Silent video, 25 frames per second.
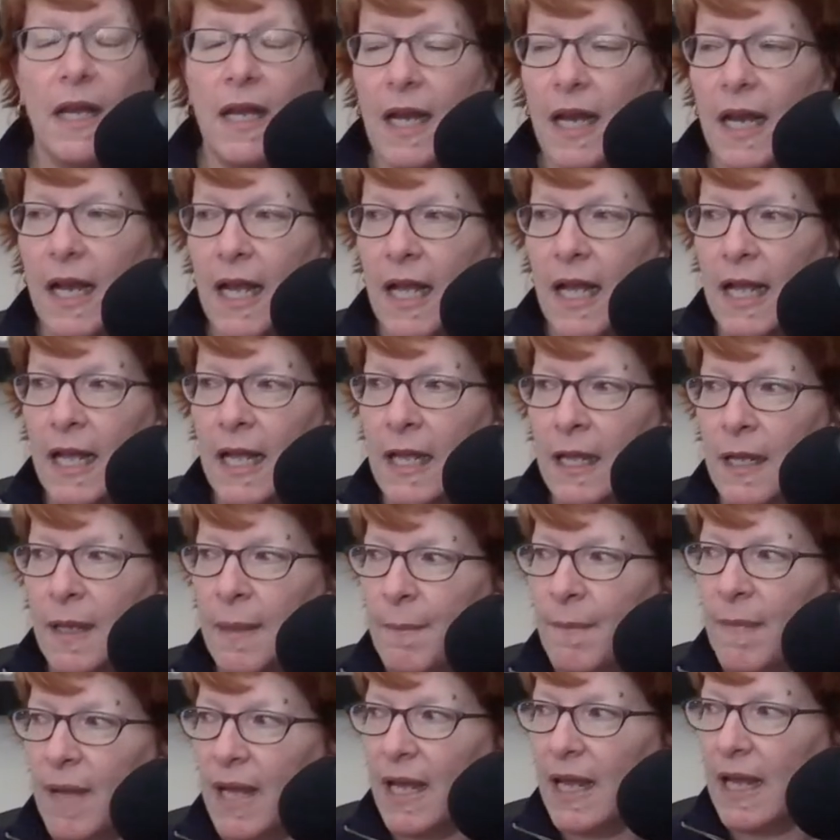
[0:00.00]

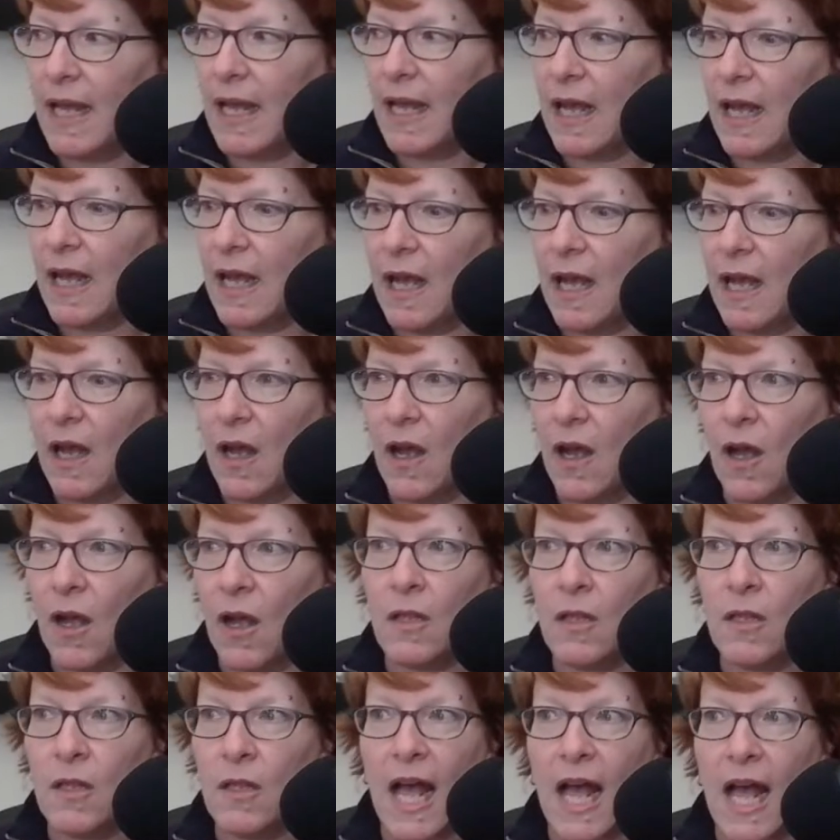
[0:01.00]
um,
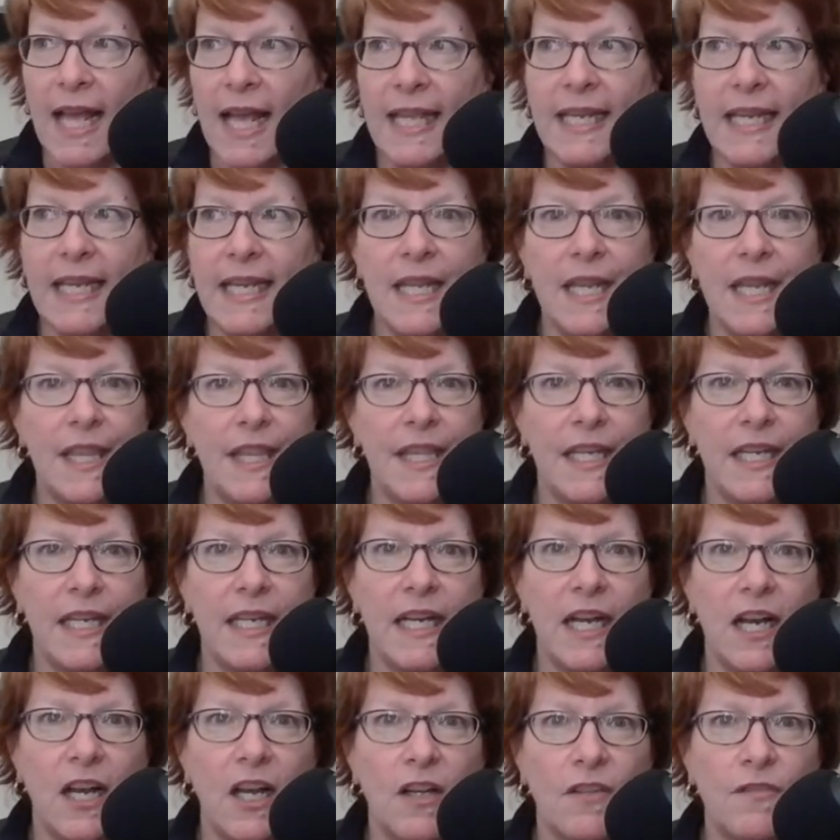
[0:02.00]
all I can think
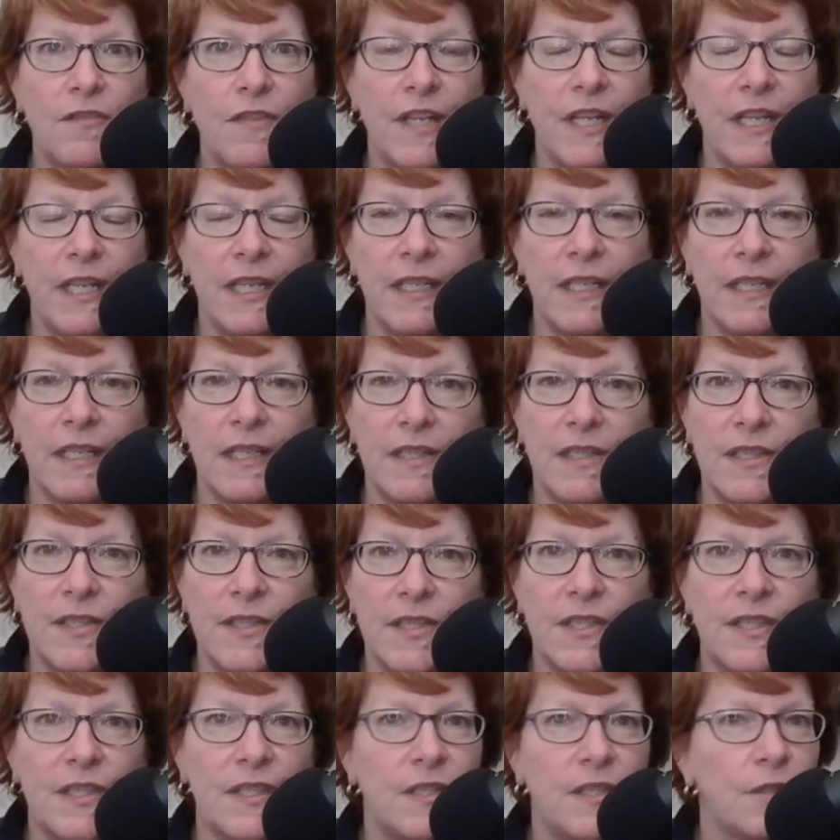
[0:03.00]
of
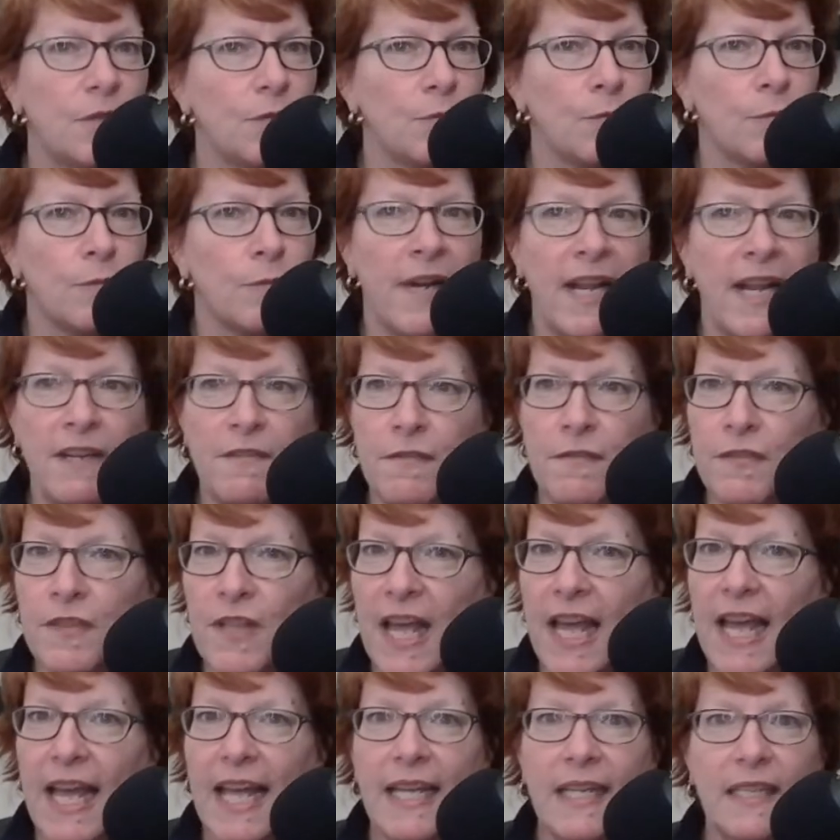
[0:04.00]
is red
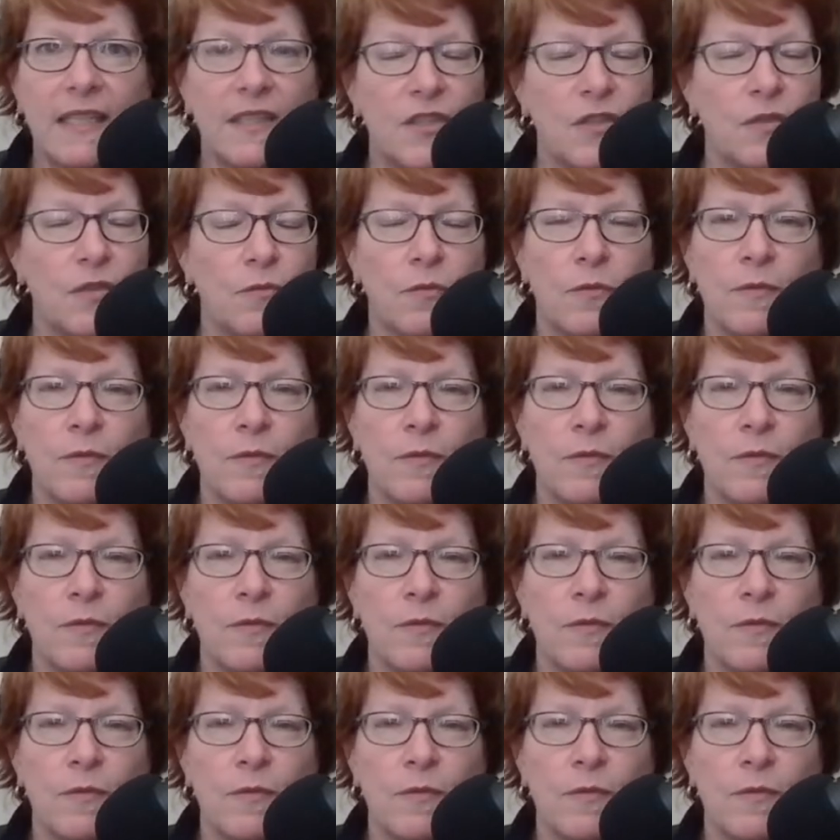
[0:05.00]
flags,